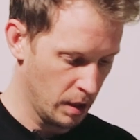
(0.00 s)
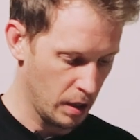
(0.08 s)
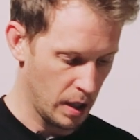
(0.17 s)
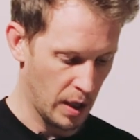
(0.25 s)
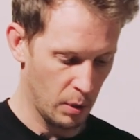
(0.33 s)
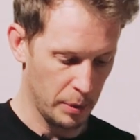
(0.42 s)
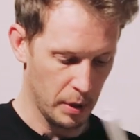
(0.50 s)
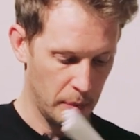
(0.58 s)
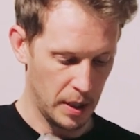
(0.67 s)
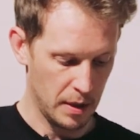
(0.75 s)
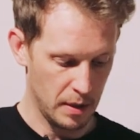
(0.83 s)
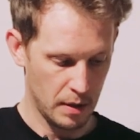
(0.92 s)
Now I'll put the
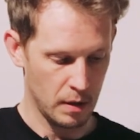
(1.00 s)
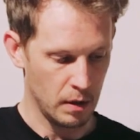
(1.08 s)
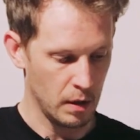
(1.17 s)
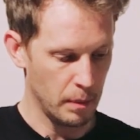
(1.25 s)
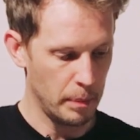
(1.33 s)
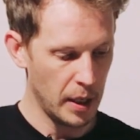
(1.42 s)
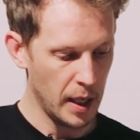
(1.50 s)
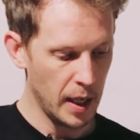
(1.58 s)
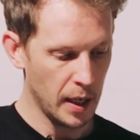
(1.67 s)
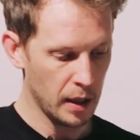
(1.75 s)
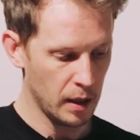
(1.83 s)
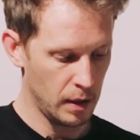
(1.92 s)
pieces on the
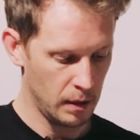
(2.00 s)
back.